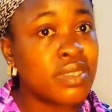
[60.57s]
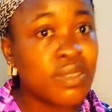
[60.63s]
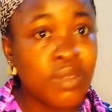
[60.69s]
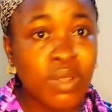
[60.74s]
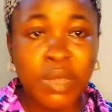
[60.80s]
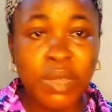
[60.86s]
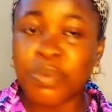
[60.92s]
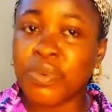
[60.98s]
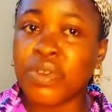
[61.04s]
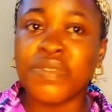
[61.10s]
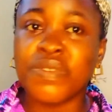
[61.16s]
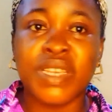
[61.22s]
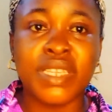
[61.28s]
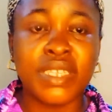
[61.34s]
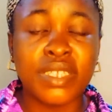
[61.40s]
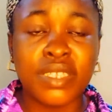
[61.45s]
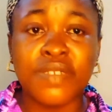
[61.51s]
slowly
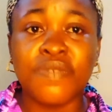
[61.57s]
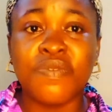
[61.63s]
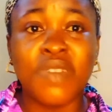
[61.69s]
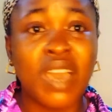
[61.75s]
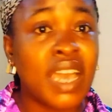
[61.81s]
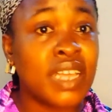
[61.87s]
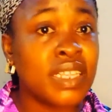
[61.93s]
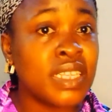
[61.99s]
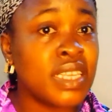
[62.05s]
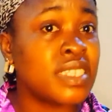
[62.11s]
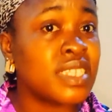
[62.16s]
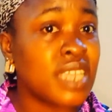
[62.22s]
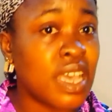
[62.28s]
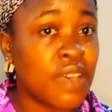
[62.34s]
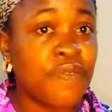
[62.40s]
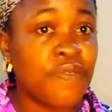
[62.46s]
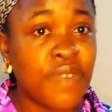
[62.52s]
progressive, and it
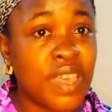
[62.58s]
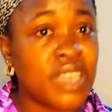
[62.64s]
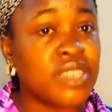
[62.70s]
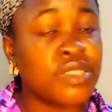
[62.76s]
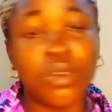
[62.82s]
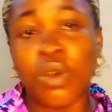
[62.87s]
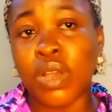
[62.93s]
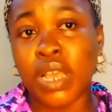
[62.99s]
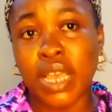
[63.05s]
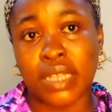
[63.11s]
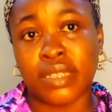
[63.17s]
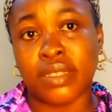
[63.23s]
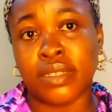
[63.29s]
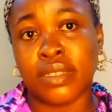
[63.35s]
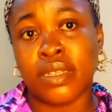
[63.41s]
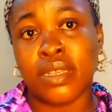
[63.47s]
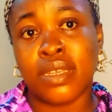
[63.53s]
affects organ.
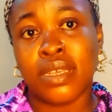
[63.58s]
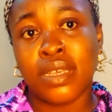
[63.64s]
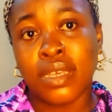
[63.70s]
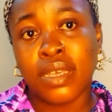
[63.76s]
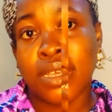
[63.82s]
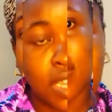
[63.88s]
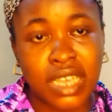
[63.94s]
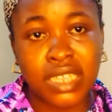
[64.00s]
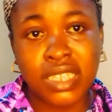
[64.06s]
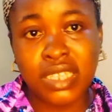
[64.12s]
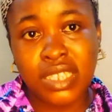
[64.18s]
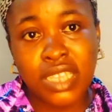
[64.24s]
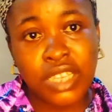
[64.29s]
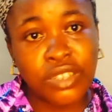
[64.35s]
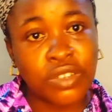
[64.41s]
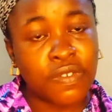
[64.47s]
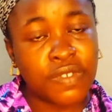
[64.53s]
At the
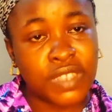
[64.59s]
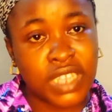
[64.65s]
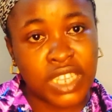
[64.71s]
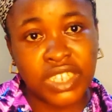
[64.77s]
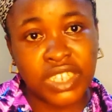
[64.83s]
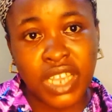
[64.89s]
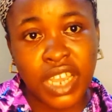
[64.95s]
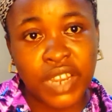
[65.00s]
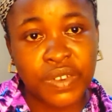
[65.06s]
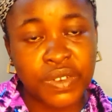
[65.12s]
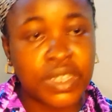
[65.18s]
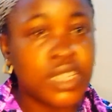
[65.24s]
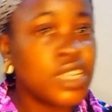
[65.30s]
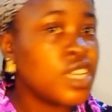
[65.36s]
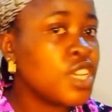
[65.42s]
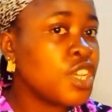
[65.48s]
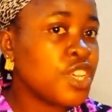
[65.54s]
stage of tertiary,
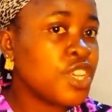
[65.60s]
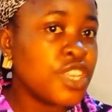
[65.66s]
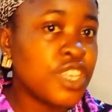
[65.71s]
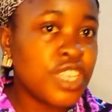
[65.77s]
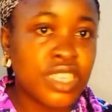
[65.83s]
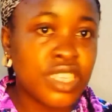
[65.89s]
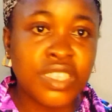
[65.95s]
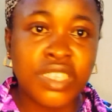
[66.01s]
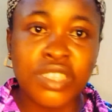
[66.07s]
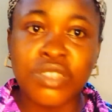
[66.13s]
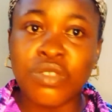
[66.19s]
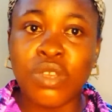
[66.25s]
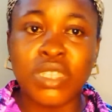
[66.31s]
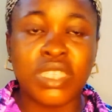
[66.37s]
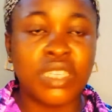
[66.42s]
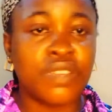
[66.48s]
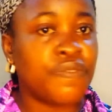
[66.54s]
it's not
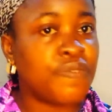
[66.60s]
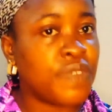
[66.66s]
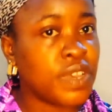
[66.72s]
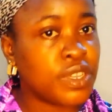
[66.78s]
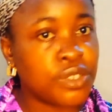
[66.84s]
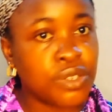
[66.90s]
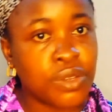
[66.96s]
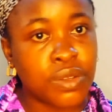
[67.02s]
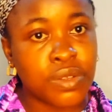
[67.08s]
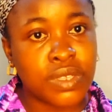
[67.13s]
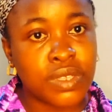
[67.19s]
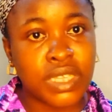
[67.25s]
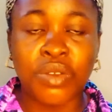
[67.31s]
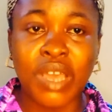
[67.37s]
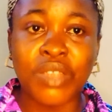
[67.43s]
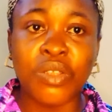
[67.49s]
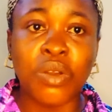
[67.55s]
infectious. You
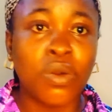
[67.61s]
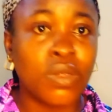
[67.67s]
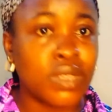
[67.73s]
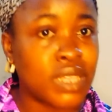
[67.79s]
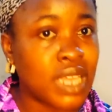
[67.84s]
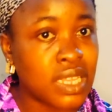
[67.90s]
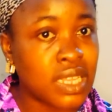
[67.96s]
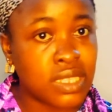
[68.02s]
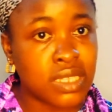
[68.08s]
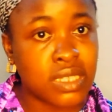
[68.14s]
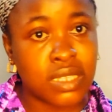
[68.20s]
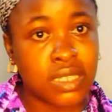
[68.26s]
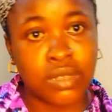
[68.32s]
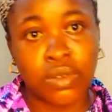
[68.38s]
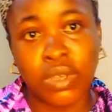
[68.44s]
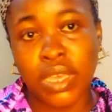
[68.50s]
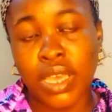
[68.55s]
cannot contact it,
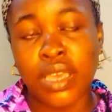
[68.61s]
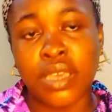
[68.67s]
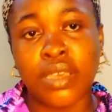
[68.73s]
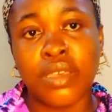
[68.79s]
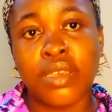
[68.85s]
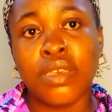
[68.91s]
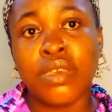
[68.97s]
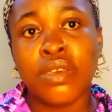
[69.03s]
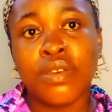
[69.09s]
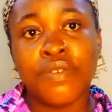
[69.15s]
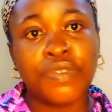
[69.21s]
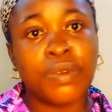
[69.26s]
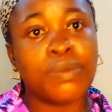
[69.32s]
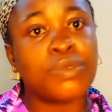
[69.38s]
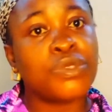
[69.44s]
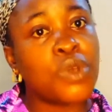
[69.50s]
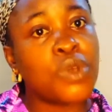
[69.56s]
okay, from
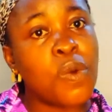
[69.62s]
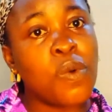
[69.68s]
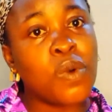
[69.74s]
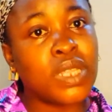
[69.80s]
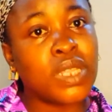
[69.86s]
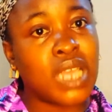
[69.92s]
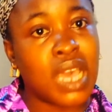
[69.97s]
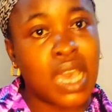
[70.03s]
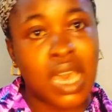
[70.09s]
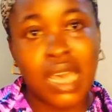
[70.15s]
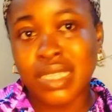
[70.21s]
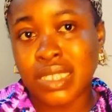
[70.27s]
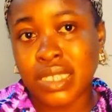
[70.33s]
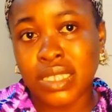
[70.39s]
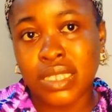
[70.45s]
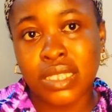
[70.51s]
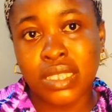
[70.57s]
someone that has
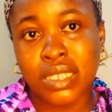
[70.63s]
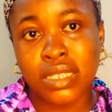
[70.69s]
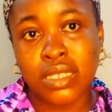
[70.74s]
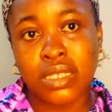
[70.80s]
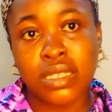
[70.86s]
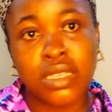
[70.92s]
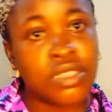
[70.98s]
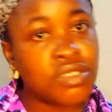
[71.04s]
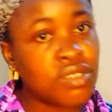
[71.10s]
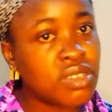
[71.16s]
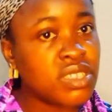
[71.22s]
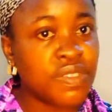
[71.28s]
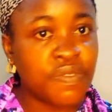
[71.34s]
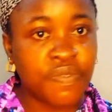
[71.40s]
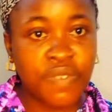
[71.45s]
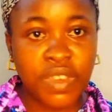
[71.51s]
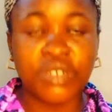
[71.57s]
it. It's not
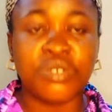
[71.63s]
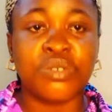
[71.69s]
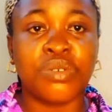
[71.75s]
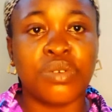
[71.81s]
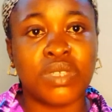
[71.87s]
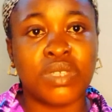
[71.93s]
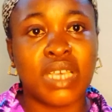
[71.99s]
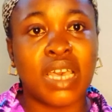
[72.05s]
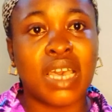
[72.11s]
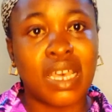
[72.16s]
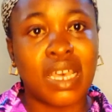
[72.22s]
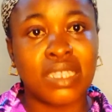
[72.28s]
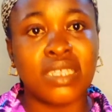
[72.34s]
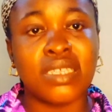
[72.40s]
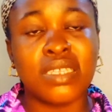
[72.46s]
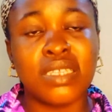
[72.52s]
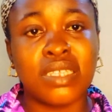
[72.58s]
infectious at
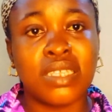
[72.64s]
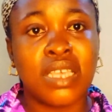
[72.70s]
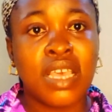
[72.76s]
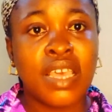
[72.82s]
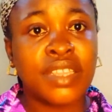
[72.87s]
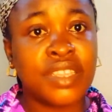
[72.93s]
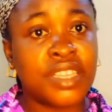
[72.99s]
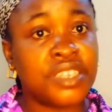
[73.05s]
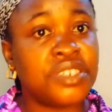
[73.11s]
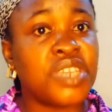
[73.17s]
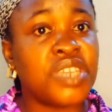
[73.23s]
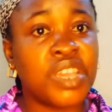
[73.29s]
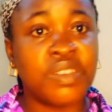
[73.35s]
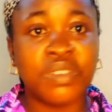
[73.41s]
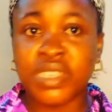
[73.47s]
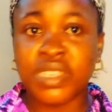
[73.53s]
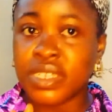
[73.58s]
this
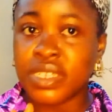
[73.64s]
tertiary